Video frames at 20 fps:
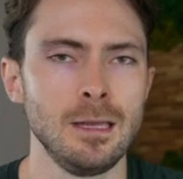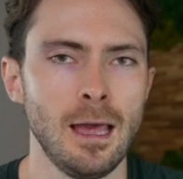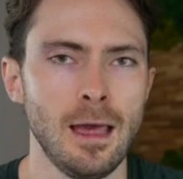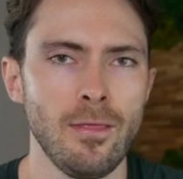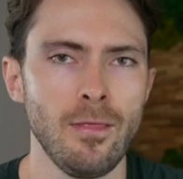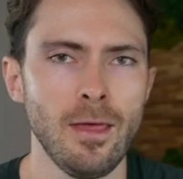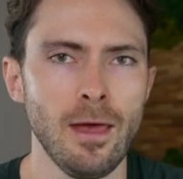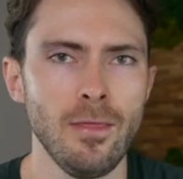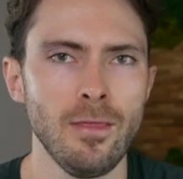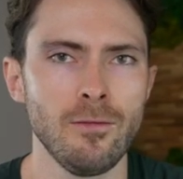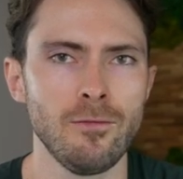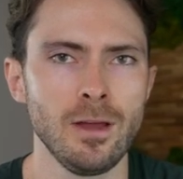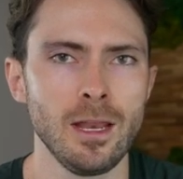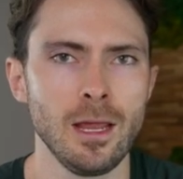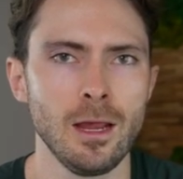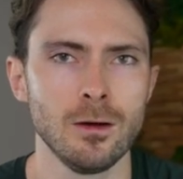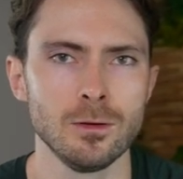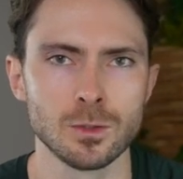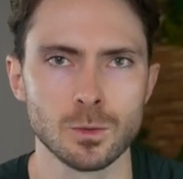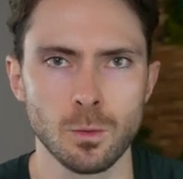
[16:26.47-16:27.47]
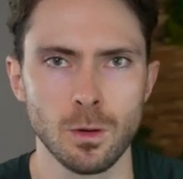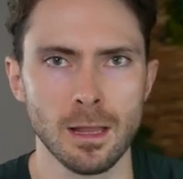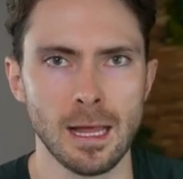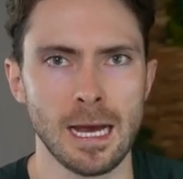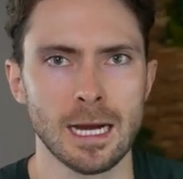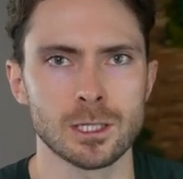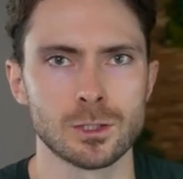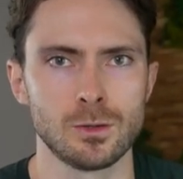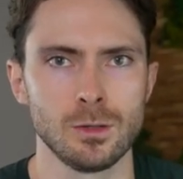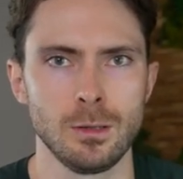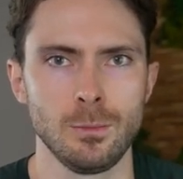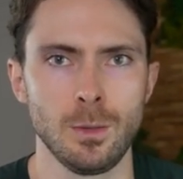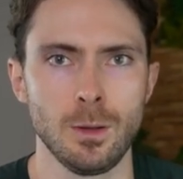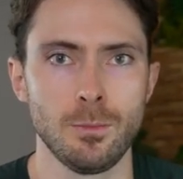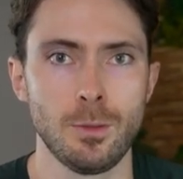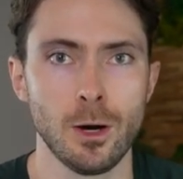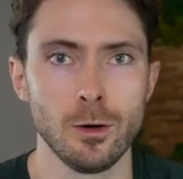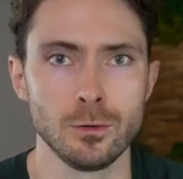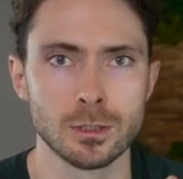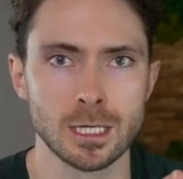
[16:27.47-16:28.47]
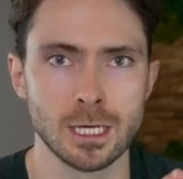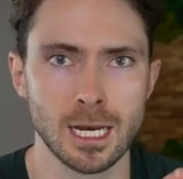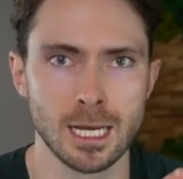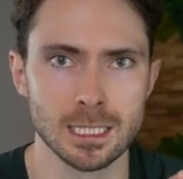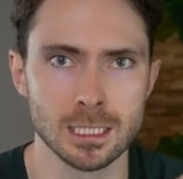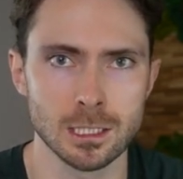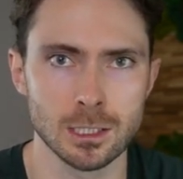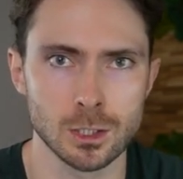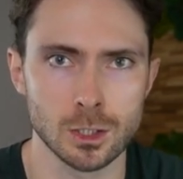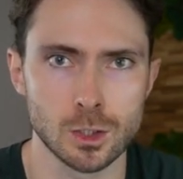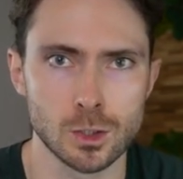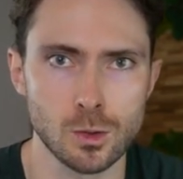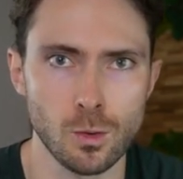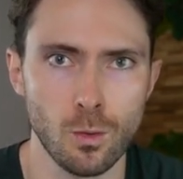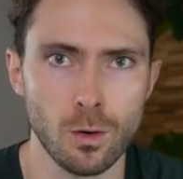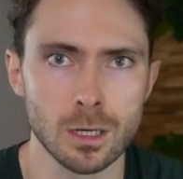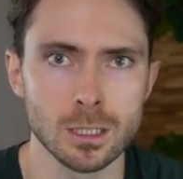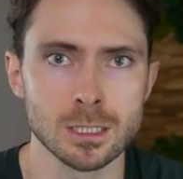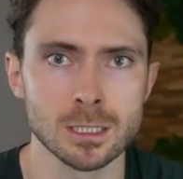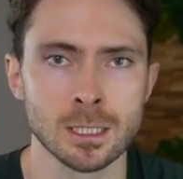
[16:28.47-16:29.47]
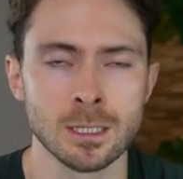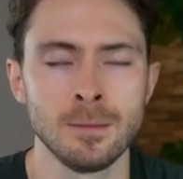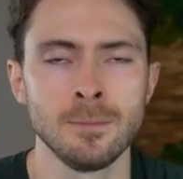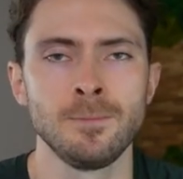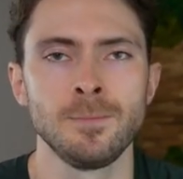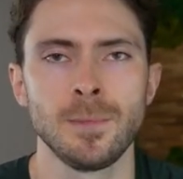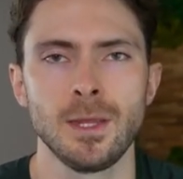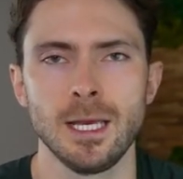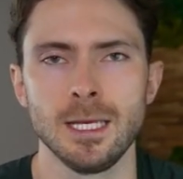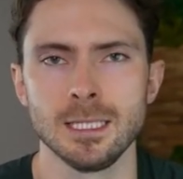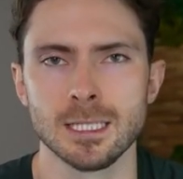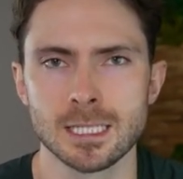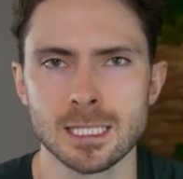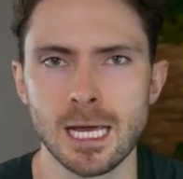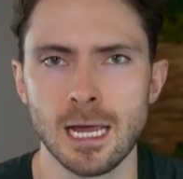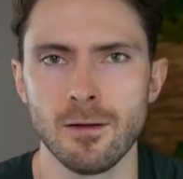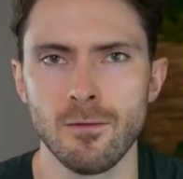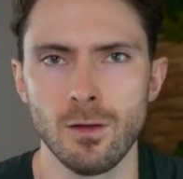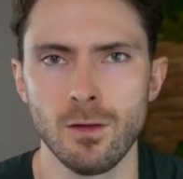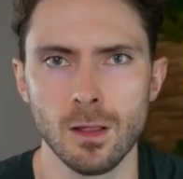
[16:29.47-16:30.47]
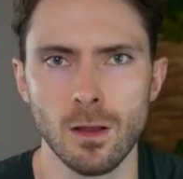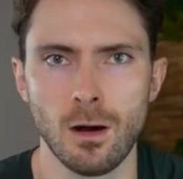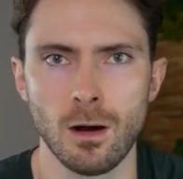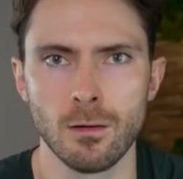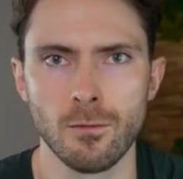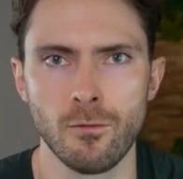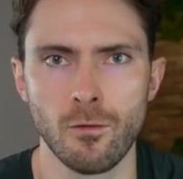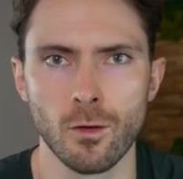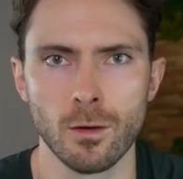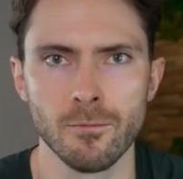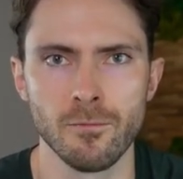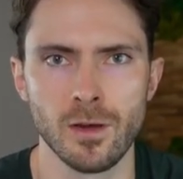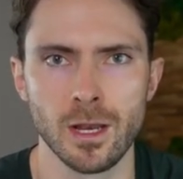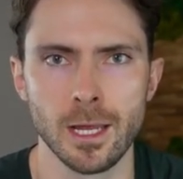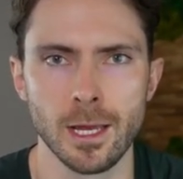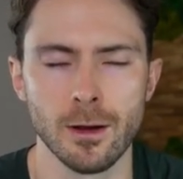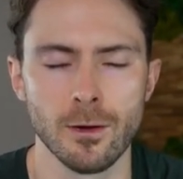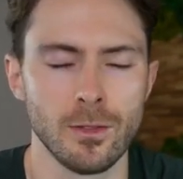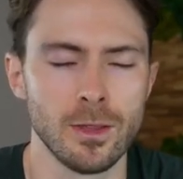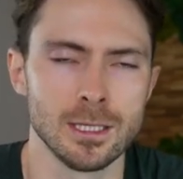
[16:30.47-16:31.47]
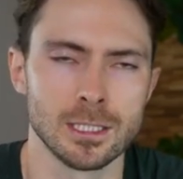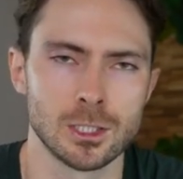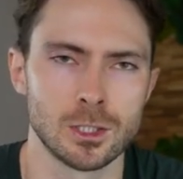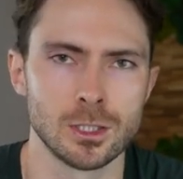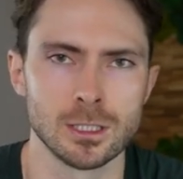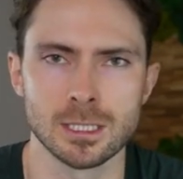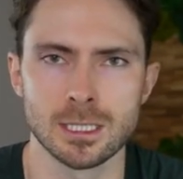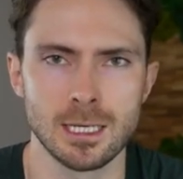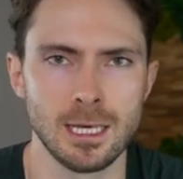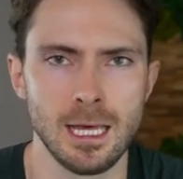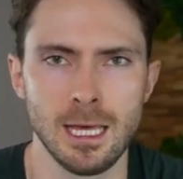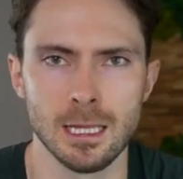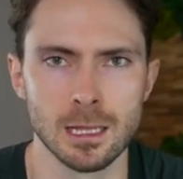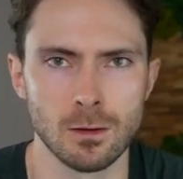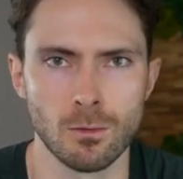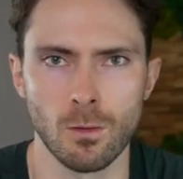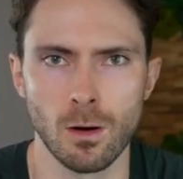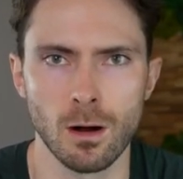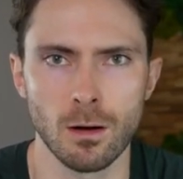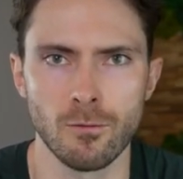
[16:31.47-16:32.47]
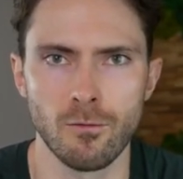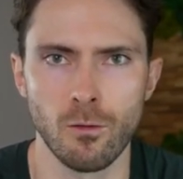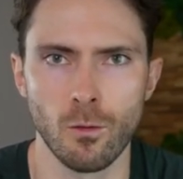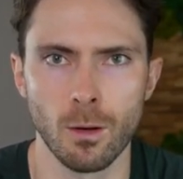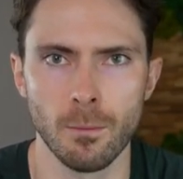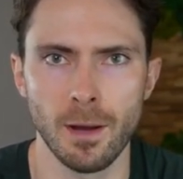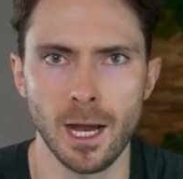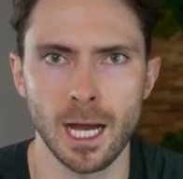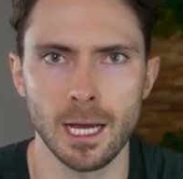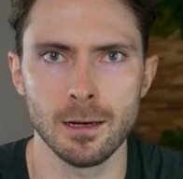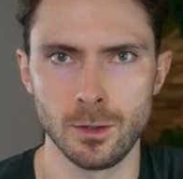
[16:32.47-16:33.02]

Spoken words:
and then the videos will actually be posted as a short instead of a long form video that's just in the wrong format.